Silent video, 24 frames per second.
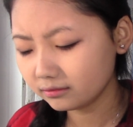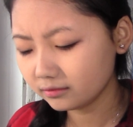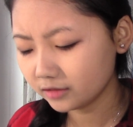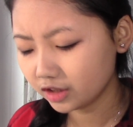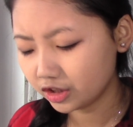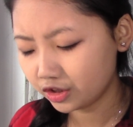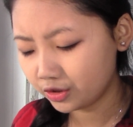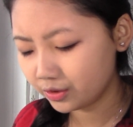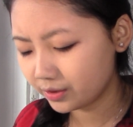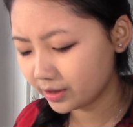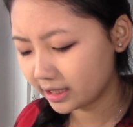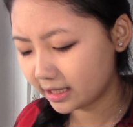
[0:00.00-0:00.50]

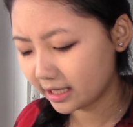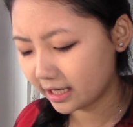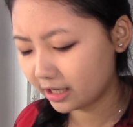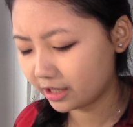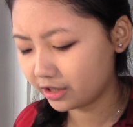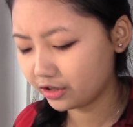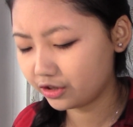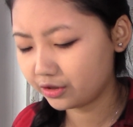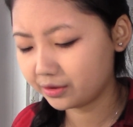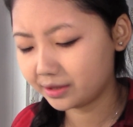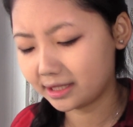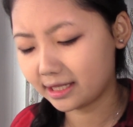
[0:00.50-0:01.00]
She was there
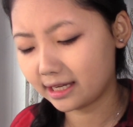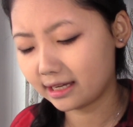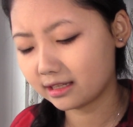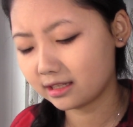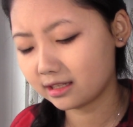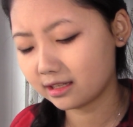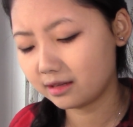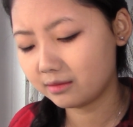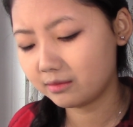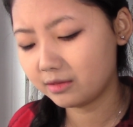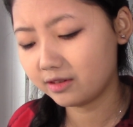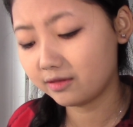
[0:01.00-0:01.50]
and she was
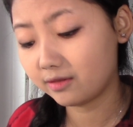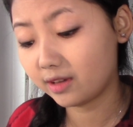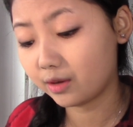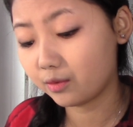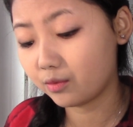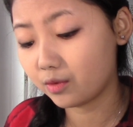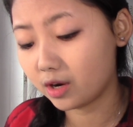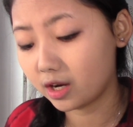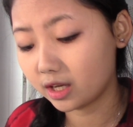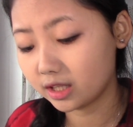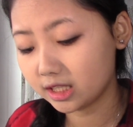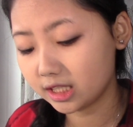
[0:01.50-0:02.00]
asking me if I
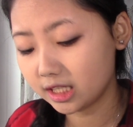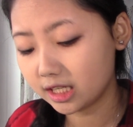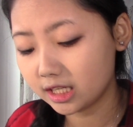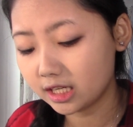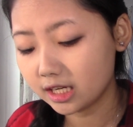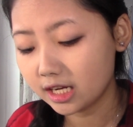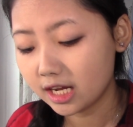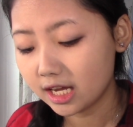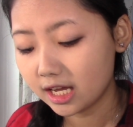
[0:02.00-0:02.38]
wanted